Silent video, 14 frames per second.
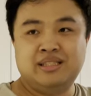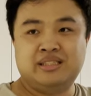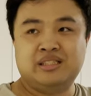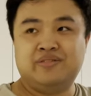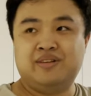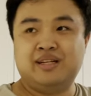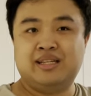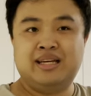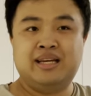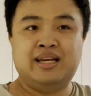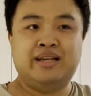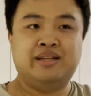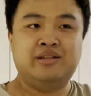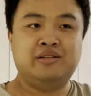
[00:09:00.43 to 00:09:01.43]
and stuff like
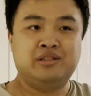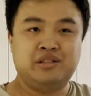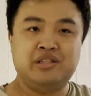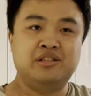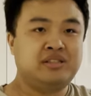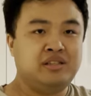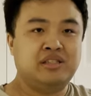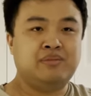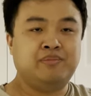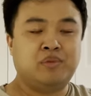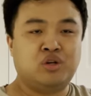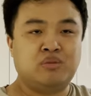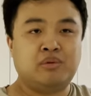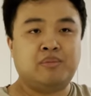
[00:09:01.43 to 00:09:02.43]
that, and you, you're used to using
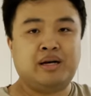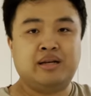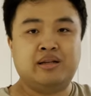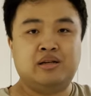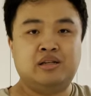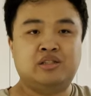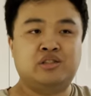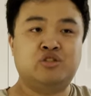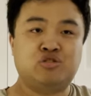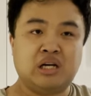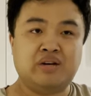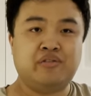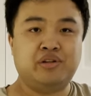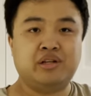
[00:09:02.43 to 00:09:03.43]
multiple monitors, or you
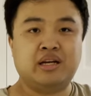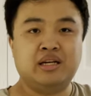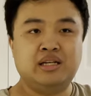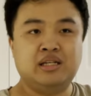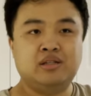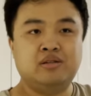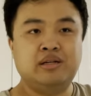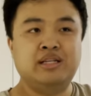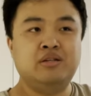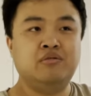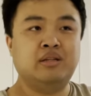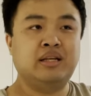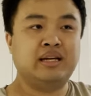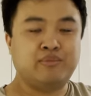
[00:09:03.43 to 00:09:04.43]
travel on the go and you
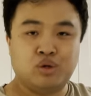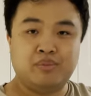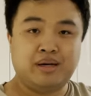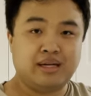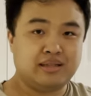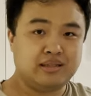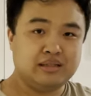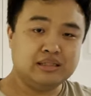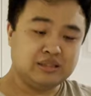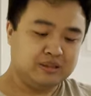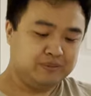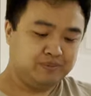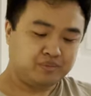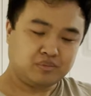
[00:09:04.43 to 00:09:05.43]
would like more monitors,
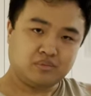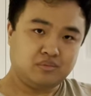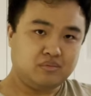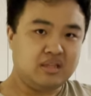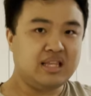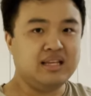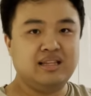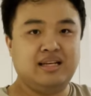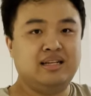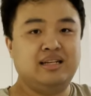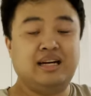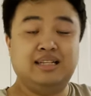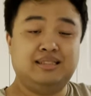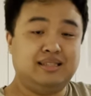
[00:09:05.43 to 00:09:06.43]
then
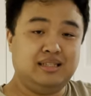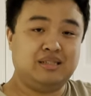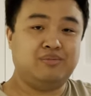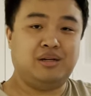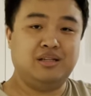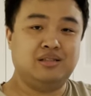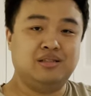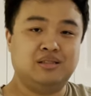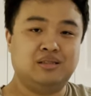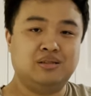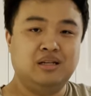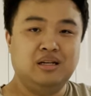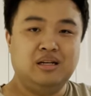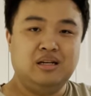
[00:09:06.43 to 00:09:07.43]
I'd say this monitor
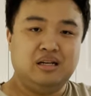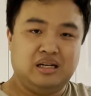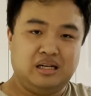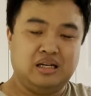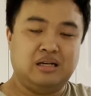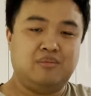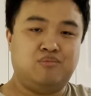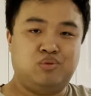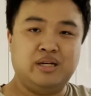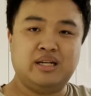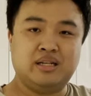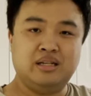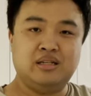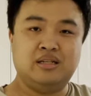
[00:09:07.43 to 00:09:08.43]
is a pretty
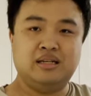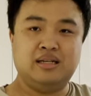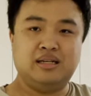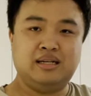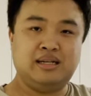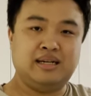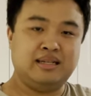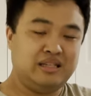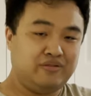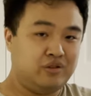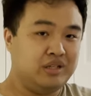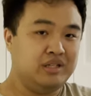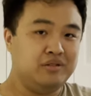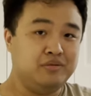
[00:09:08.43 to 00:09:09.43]
good uh, idea
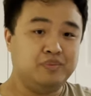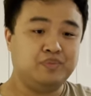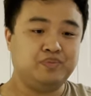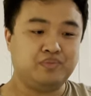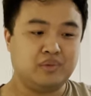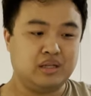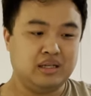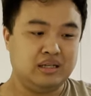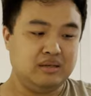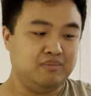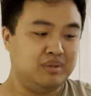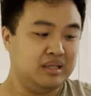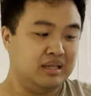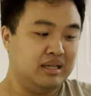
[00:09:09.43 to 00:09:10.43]
for you. Uh,
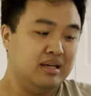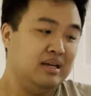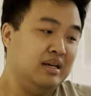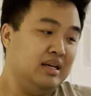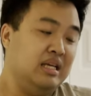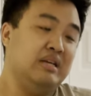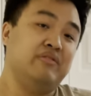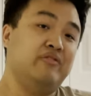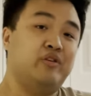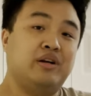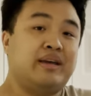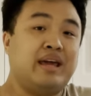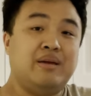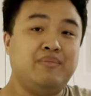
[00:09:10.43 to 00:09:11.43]
but even
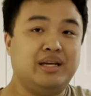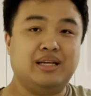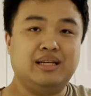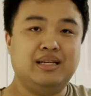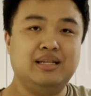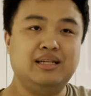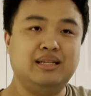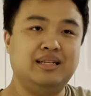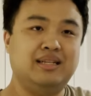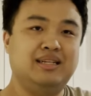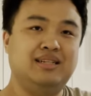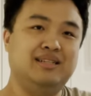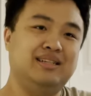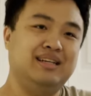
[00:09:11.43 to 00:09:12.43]
for gaming, you know,